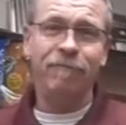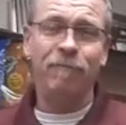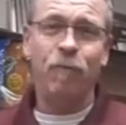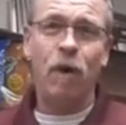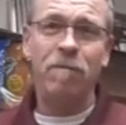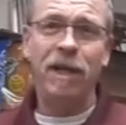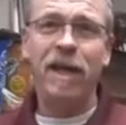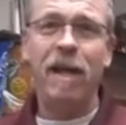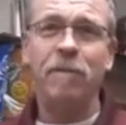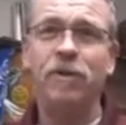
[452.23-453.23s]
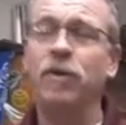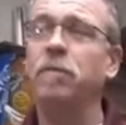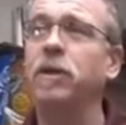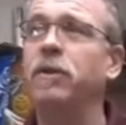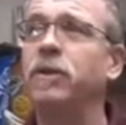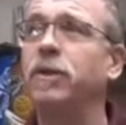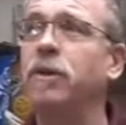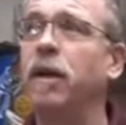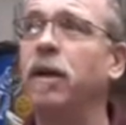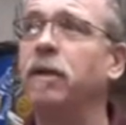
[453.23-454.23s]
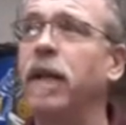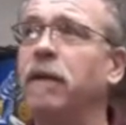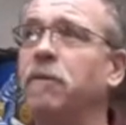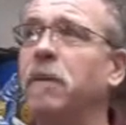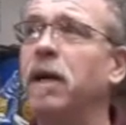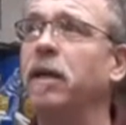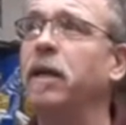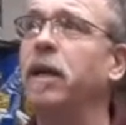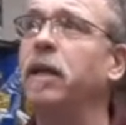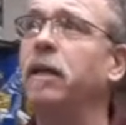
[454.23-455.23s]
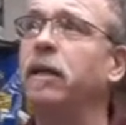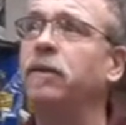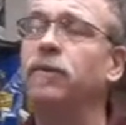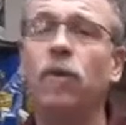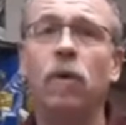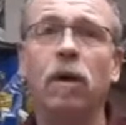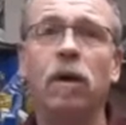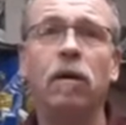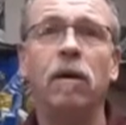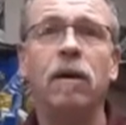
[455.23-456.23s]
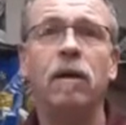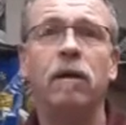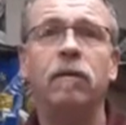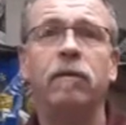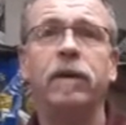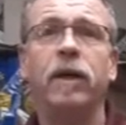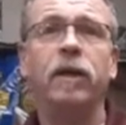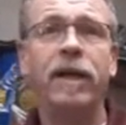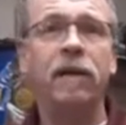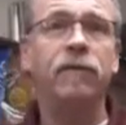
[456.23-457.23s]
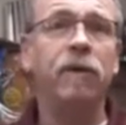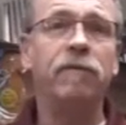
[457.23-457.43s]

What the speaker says: what became the tribute to the Native American Indians for their gift of